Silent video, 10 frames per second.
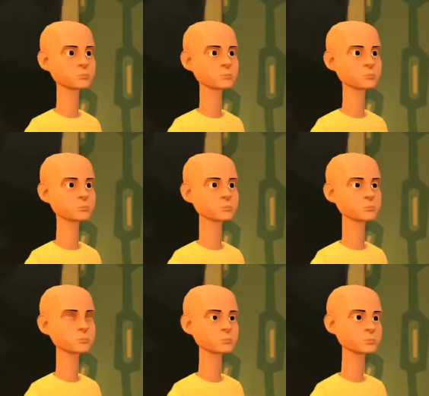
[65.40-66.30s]

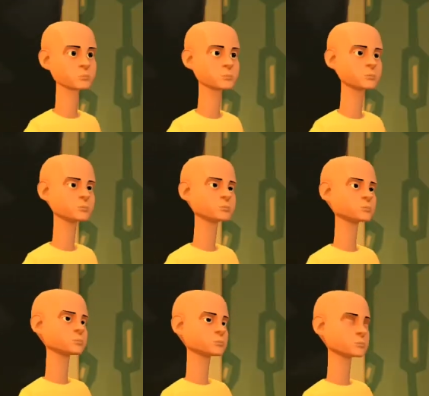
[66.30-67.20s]

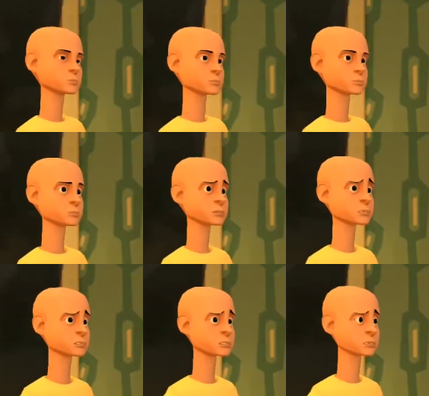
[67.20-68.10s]

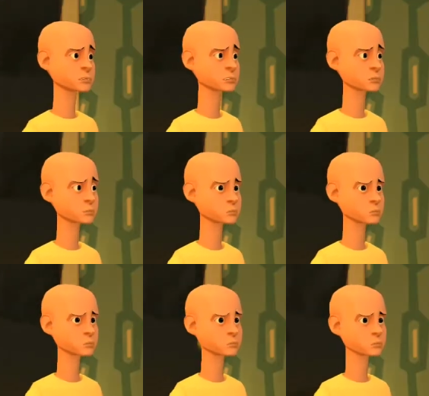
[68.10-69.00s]

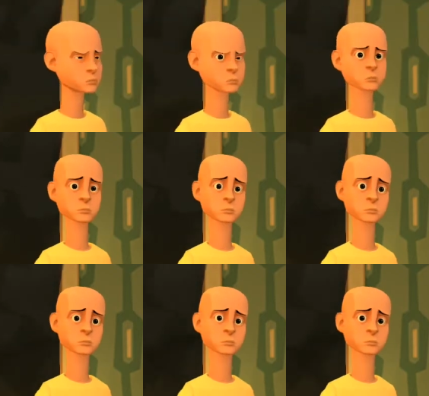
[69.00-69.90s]

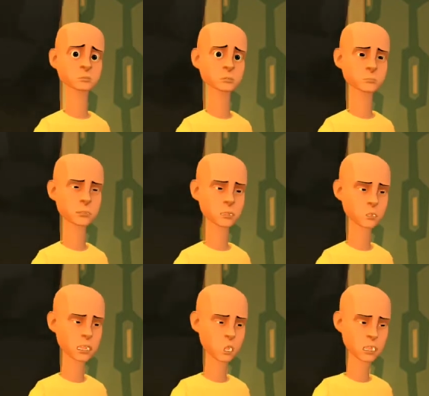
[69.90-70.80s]
[no speech]